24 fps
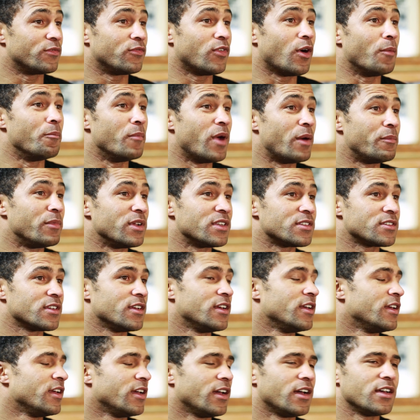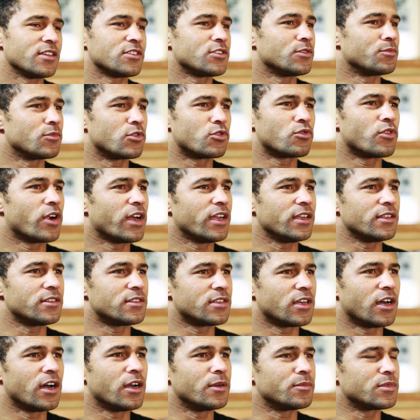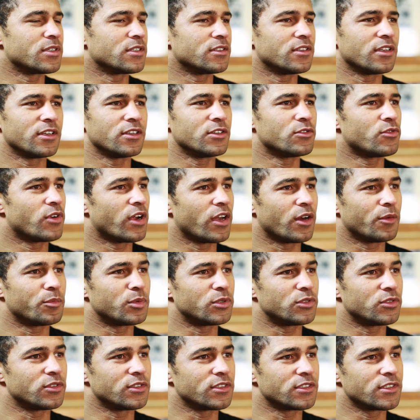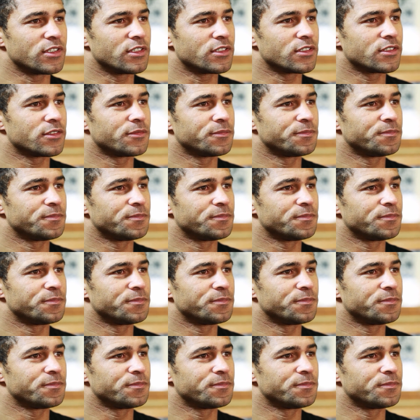fond memories at some great times and great opportunities.